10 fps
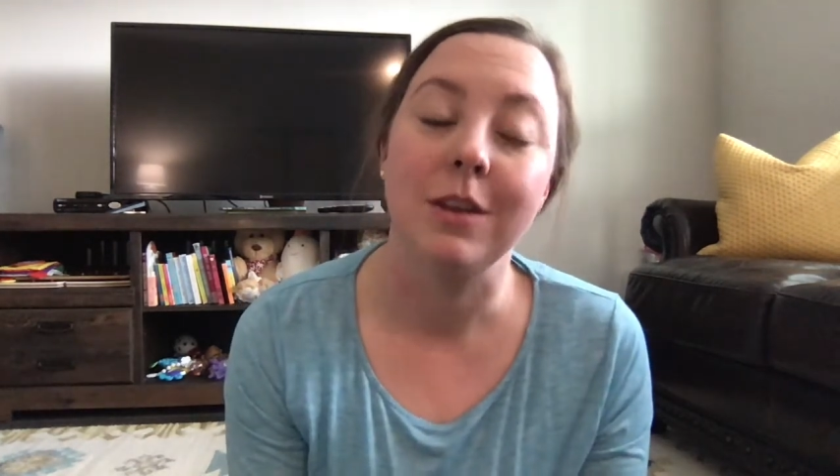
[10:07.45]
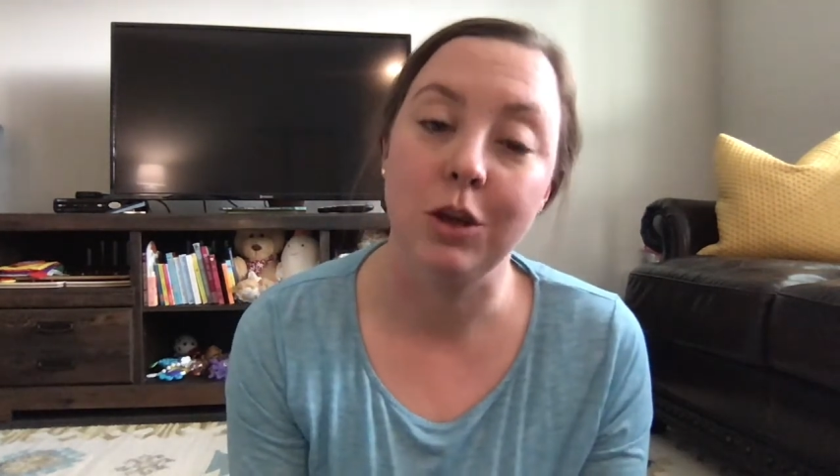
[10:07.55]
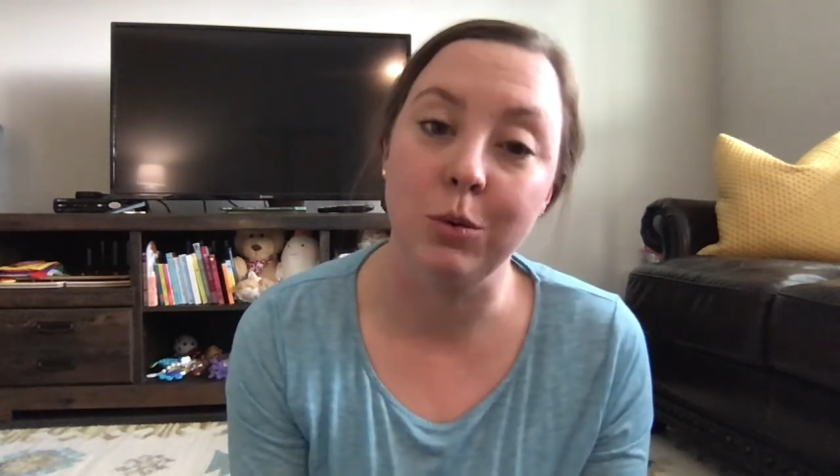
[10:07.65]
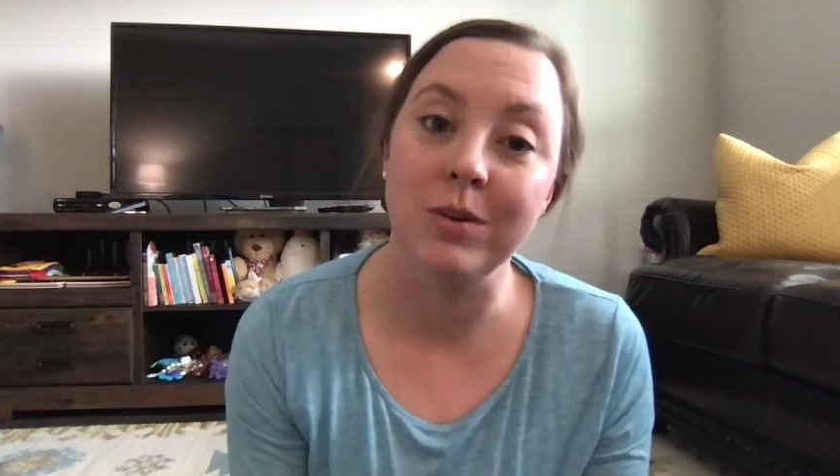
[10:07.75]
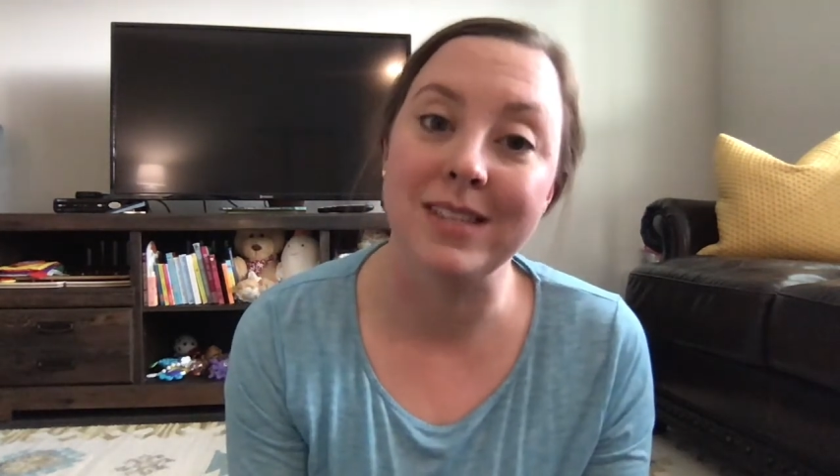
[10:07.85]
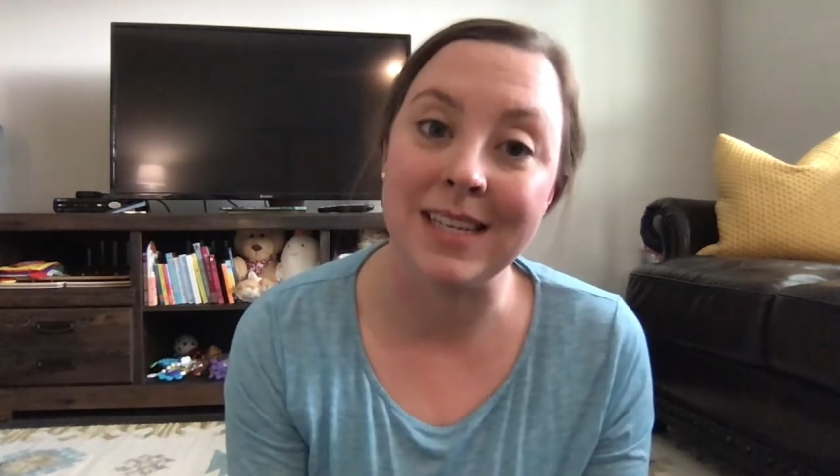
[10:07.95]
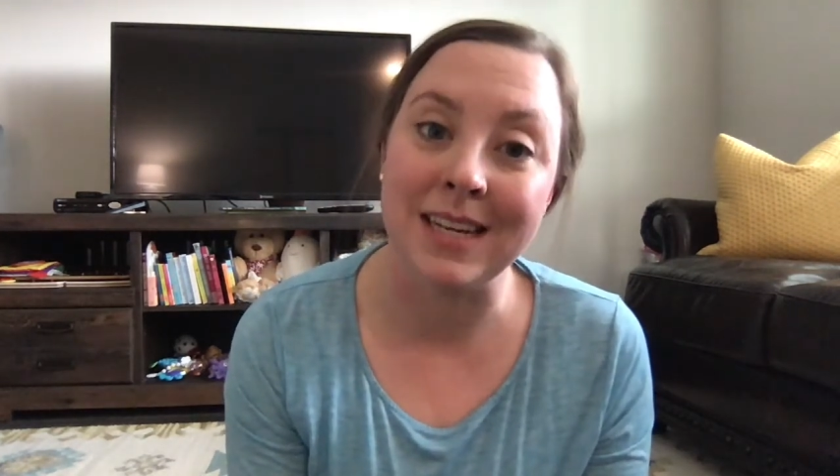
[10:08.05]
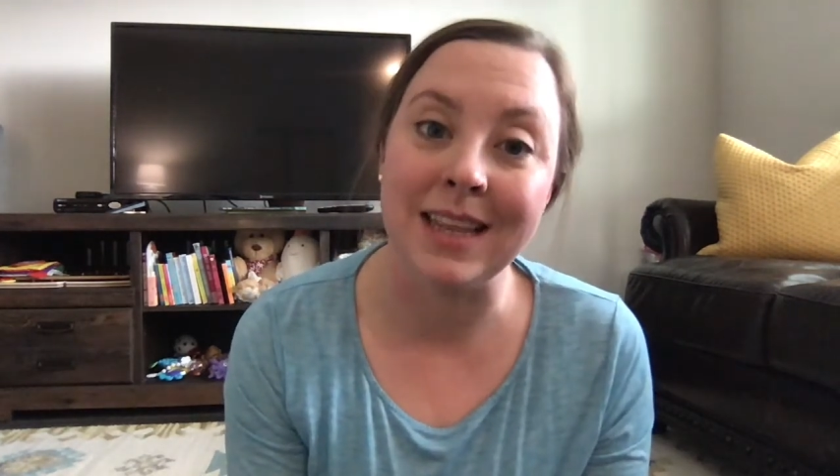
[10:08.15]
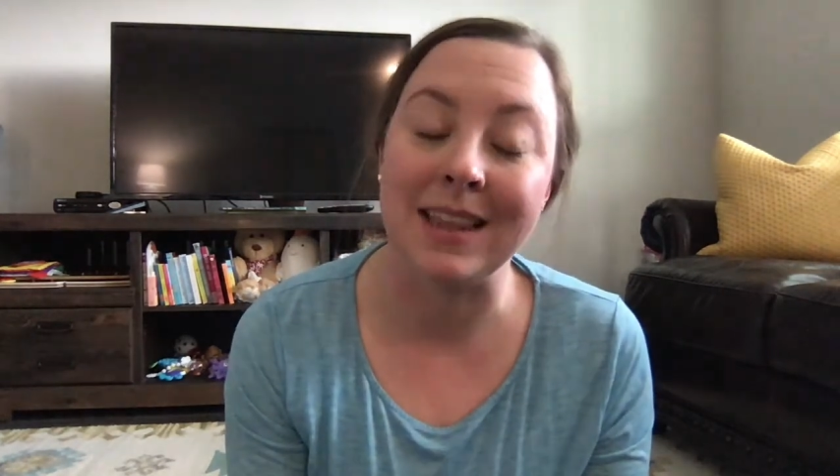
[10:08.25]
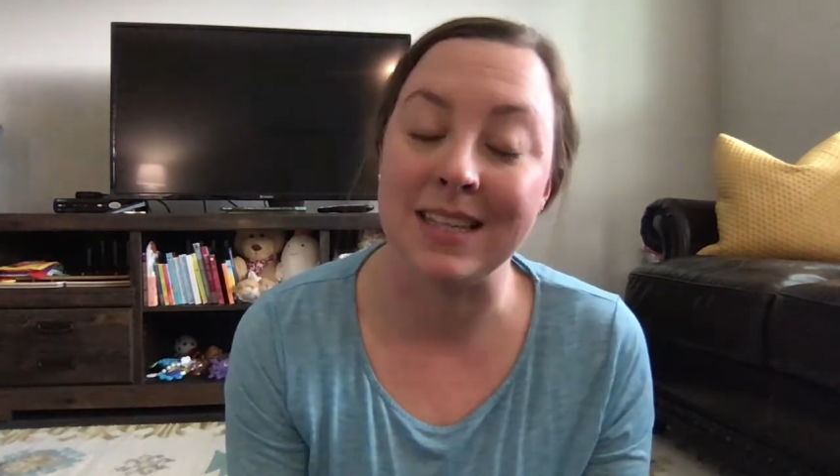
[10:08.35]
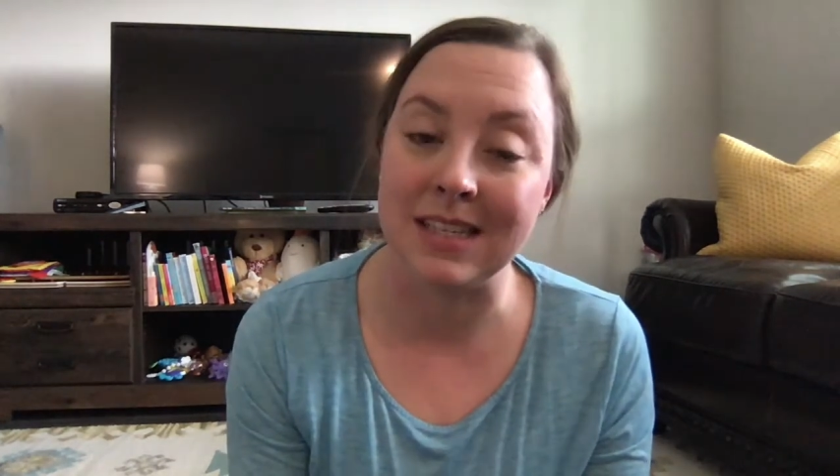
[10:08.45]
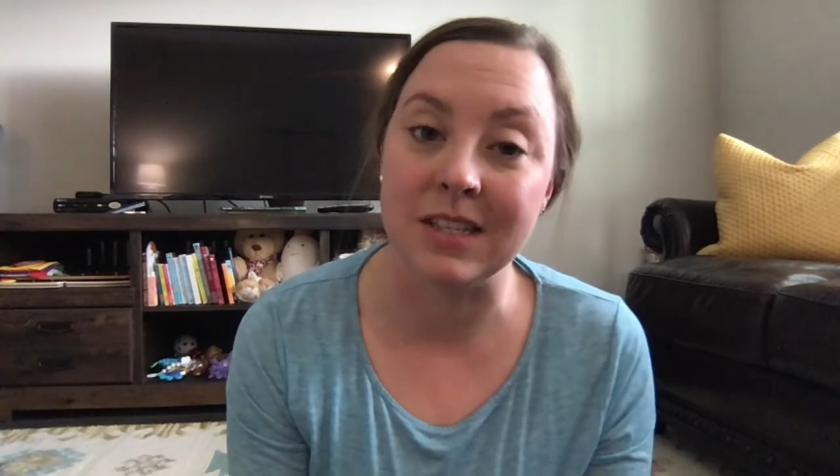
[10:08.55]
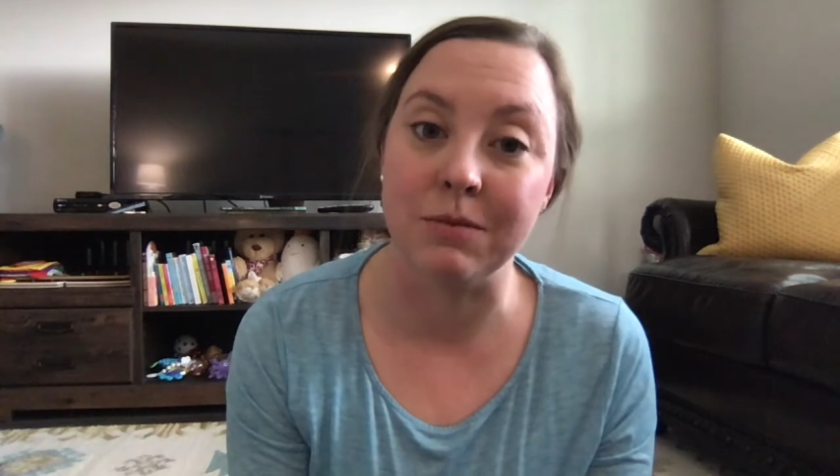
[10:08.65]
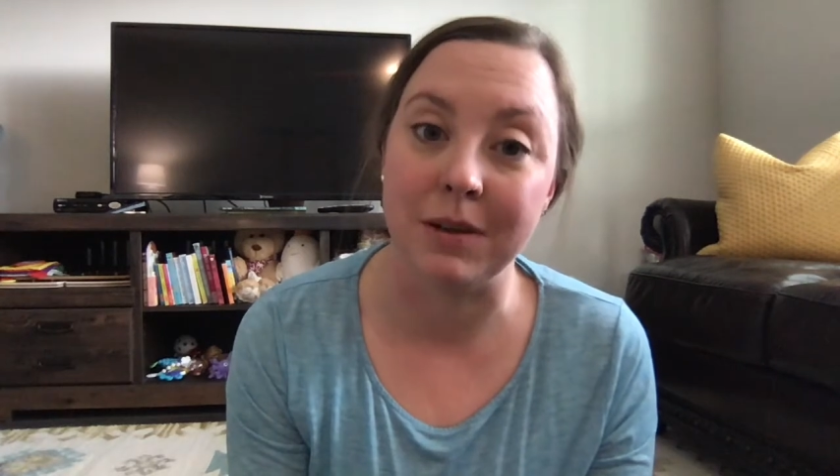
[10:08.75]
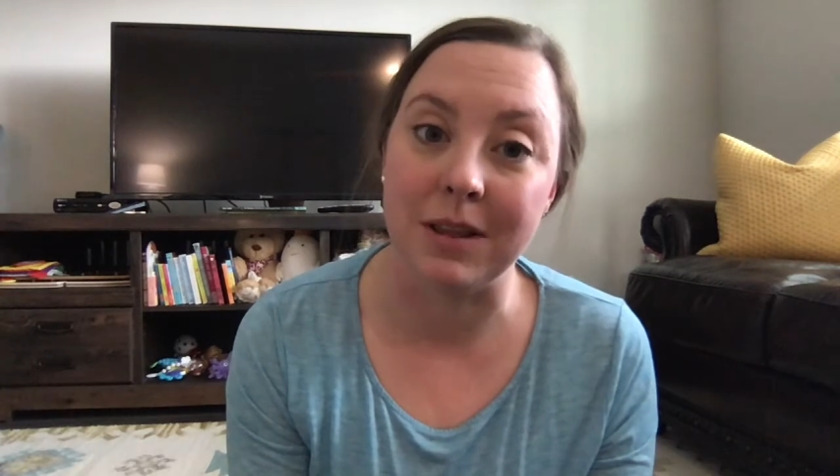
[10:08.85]
you will see that this
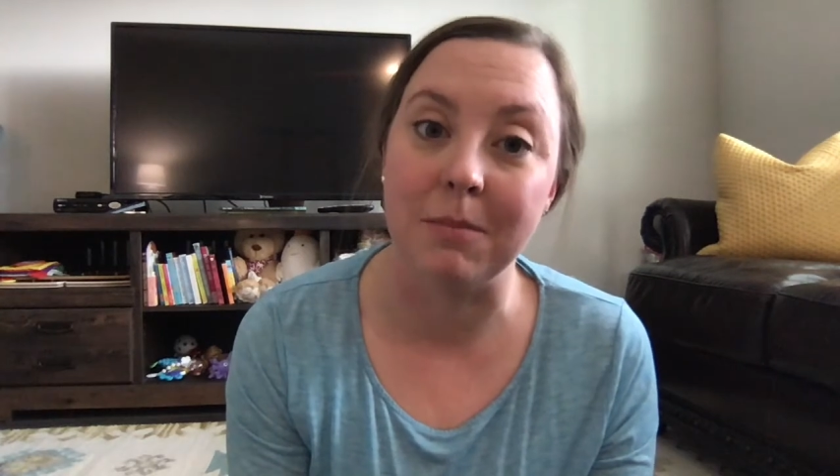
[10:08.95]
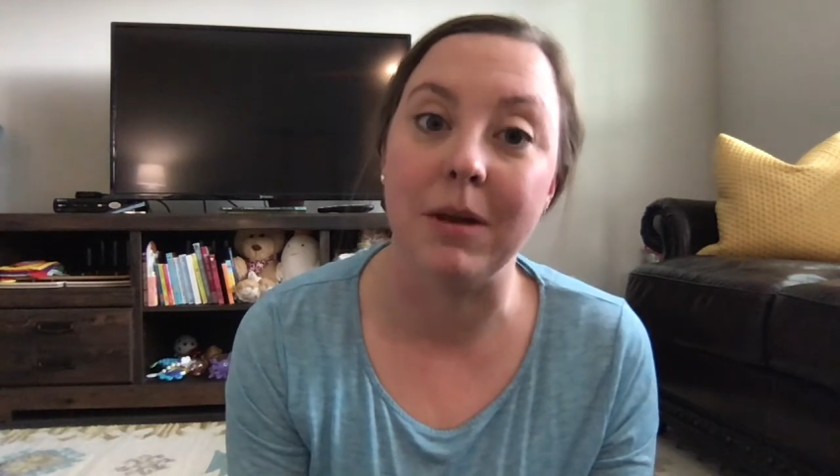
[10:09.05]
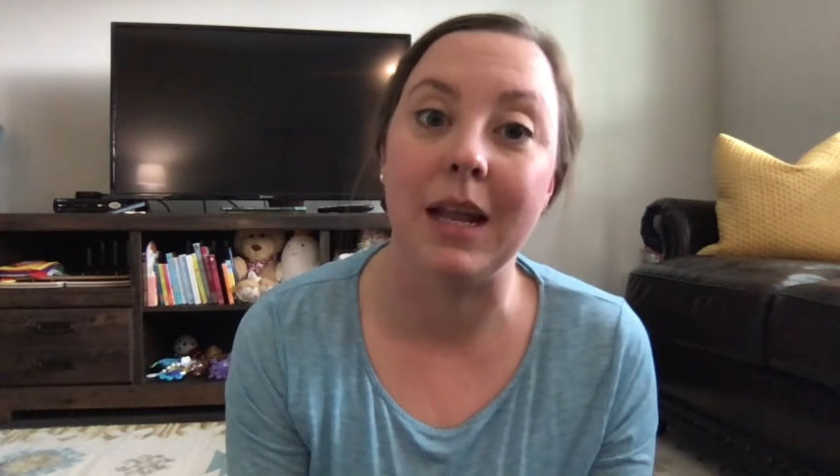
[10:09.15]
is a rhythm